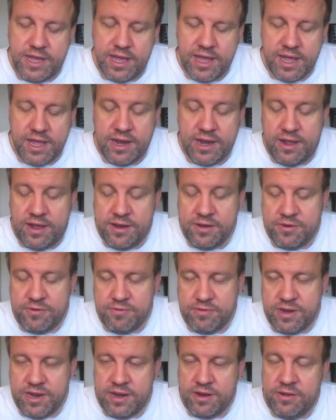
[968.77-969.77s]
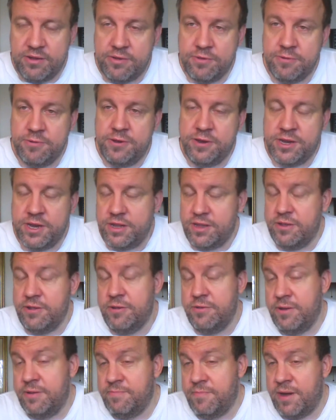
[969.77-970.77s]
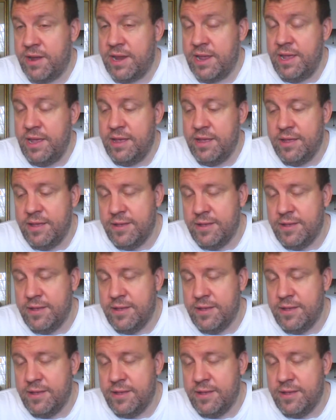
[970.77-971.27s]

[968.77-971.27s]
and I don't need a whole shitload of money,